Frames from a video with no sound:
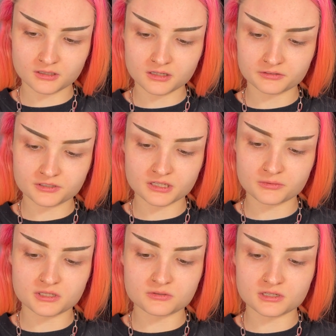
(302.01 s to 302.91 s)
colors I
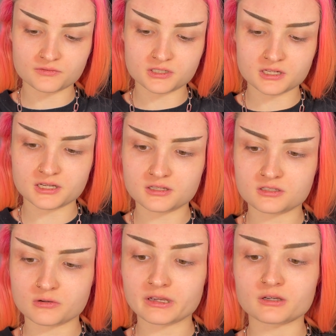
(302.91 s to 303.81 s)
would use every day,
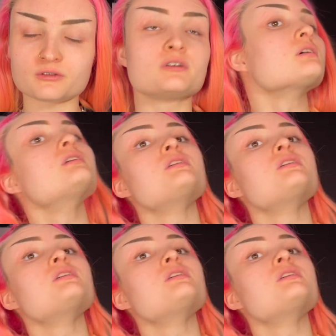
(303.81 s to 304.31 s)
so I could